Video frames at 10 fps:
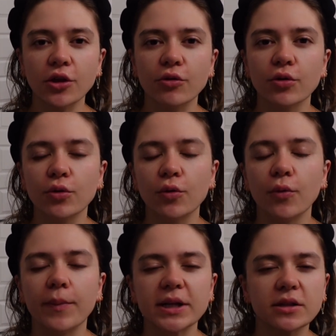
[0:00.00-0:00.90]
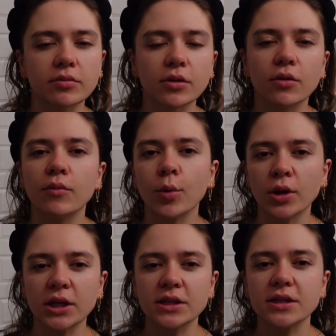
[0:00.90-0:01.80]
through my typical
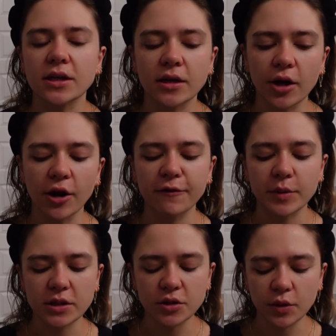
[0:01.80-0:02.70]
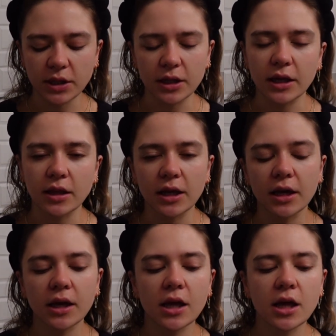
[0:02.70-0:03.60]
morning skincare I've been doing lately.